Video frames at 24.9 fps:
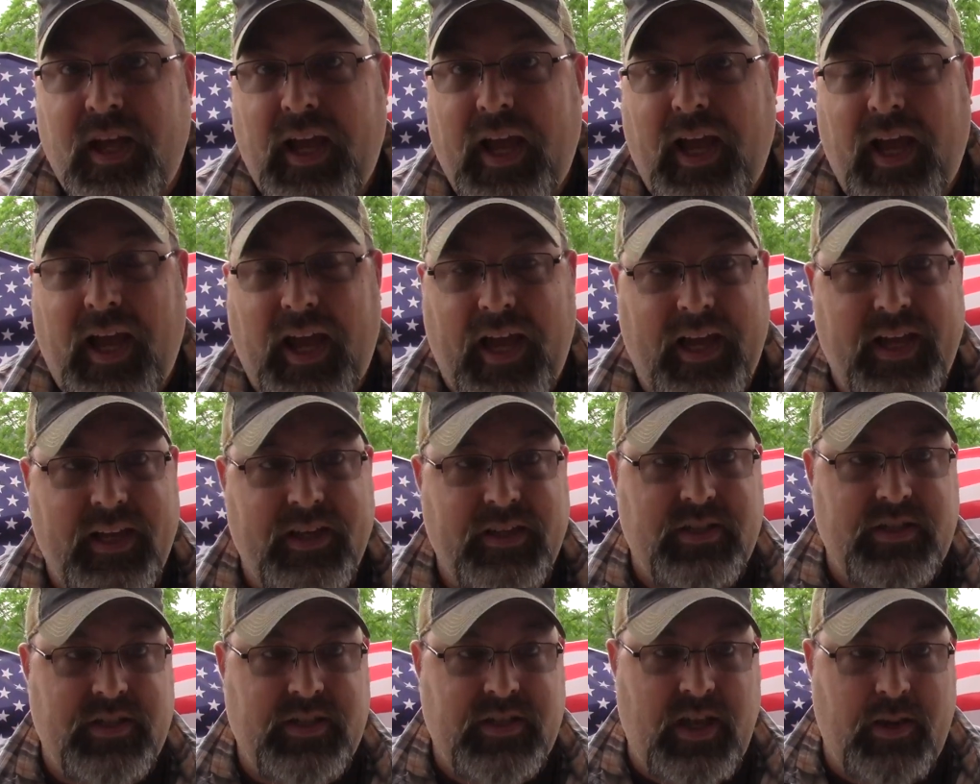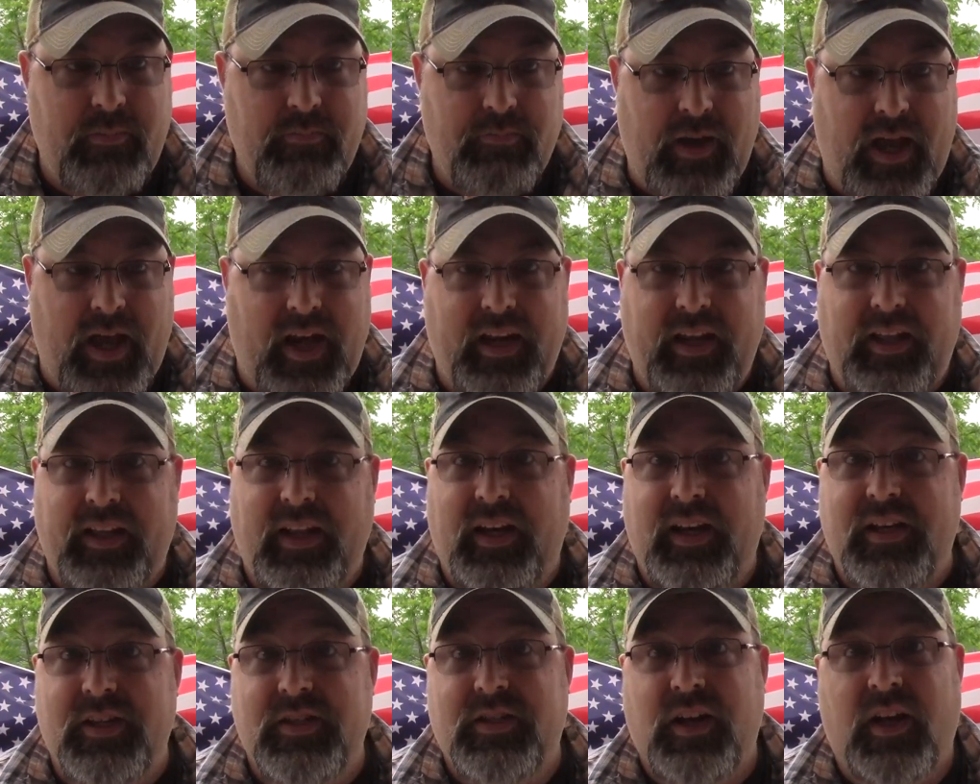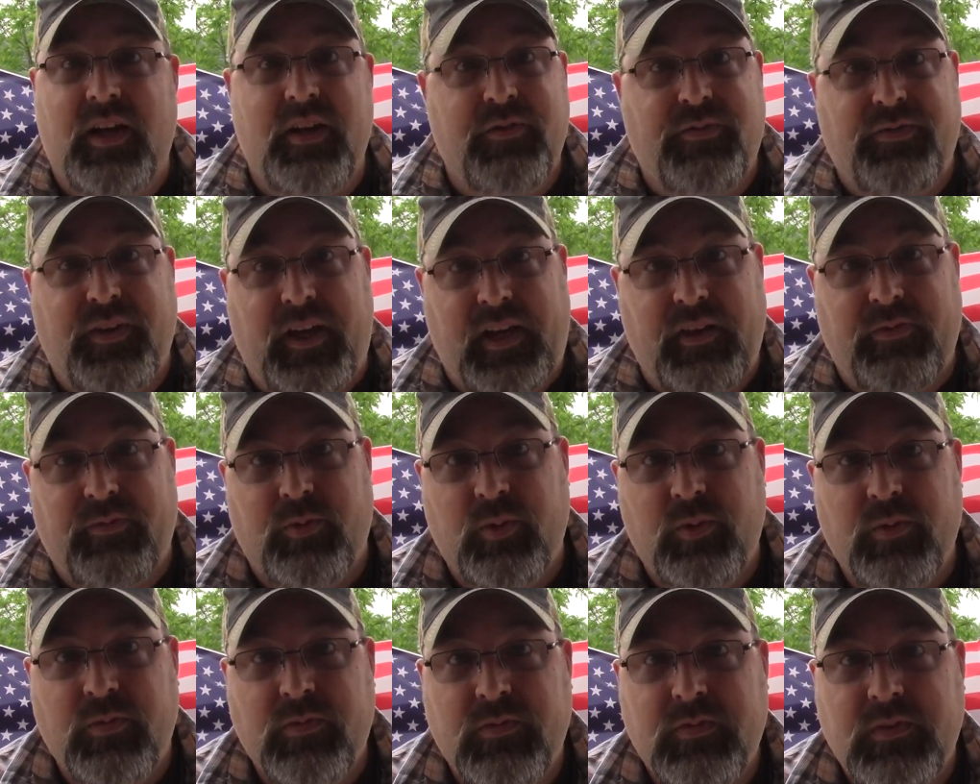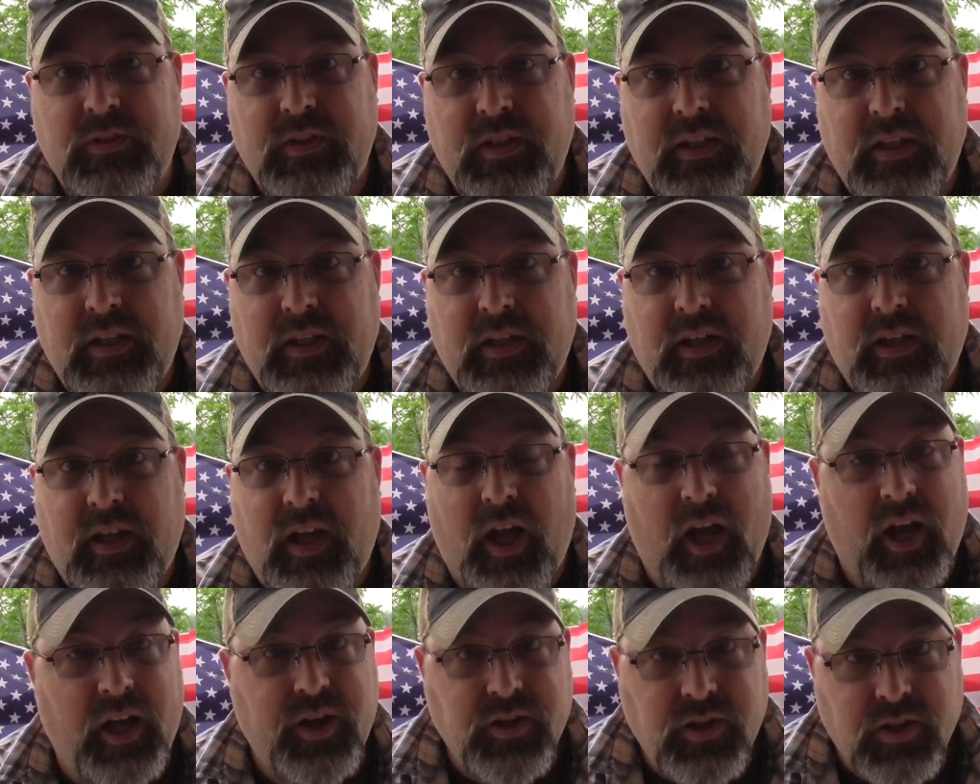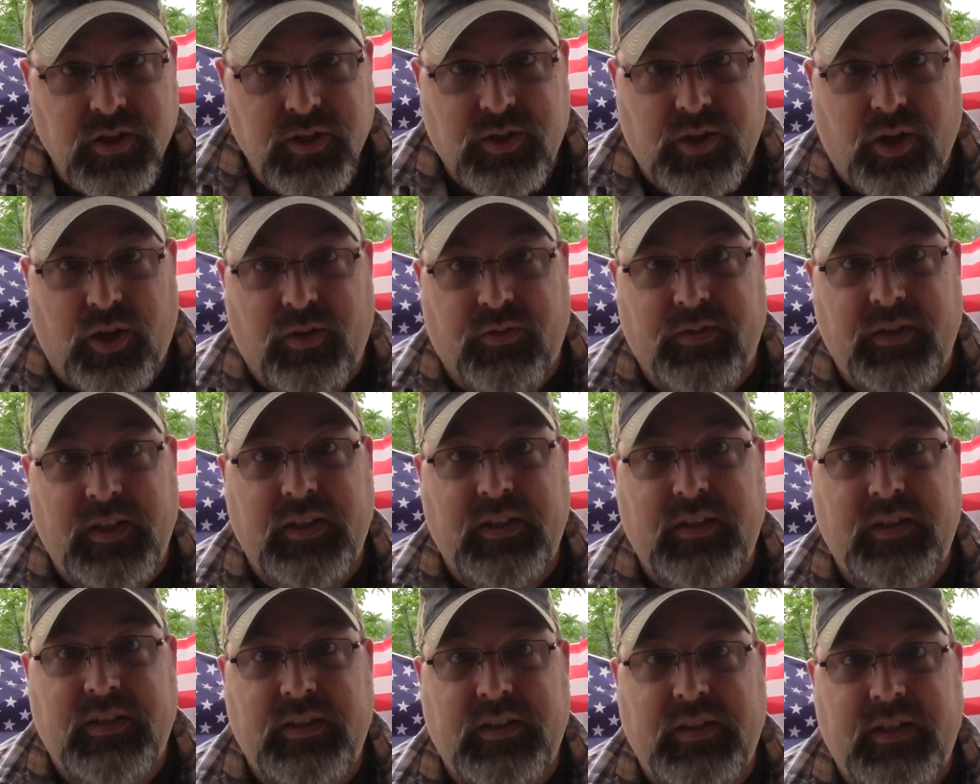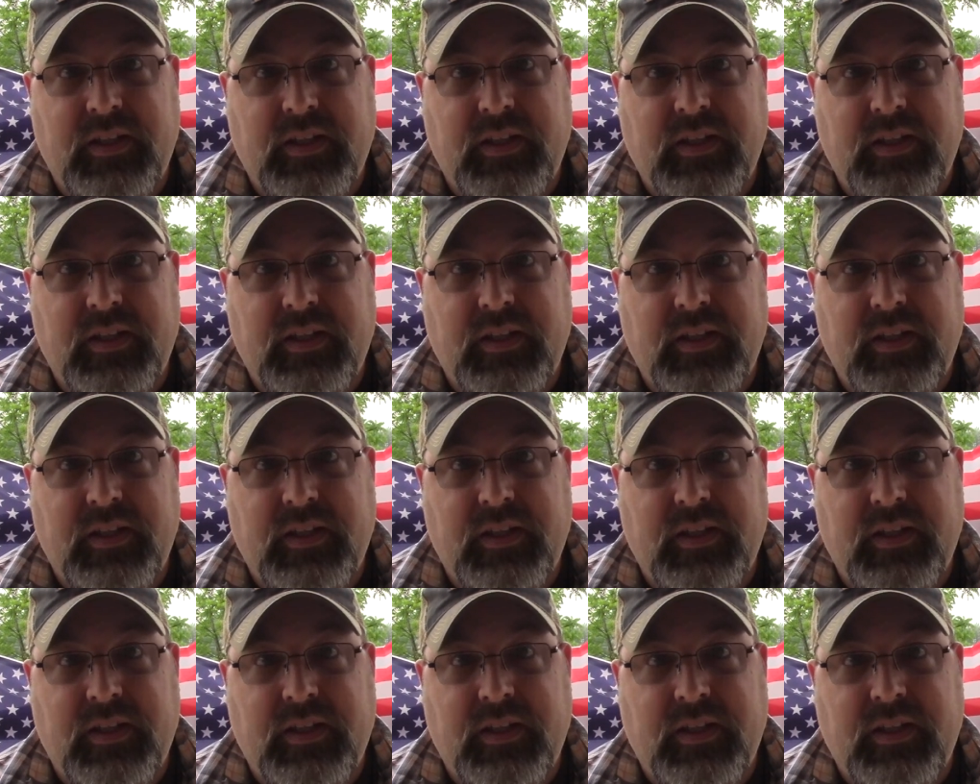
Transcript: as somebody that is unfaithful, undeserving,